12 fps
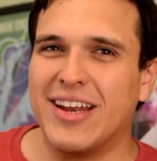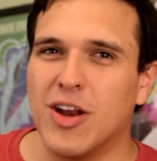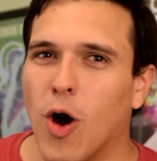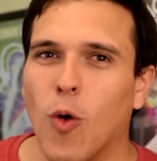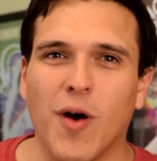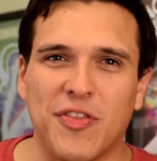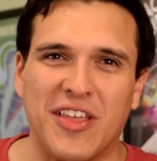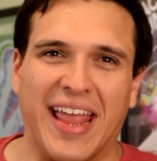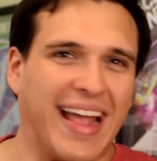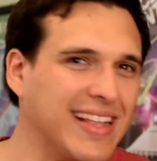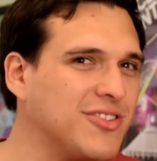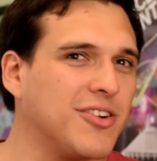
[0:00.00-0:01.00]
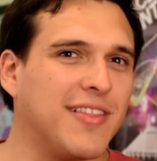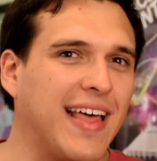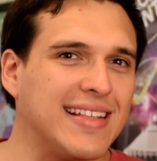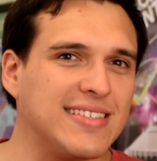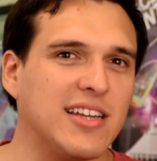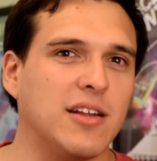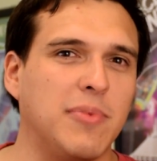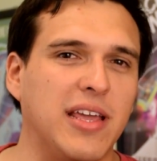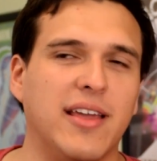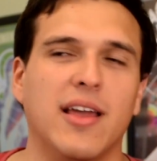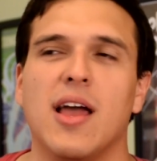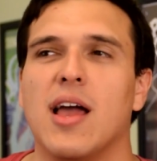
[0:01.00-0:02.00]
know what the answer to that's going to
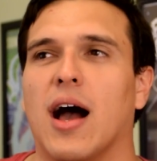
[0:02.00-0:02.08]
be.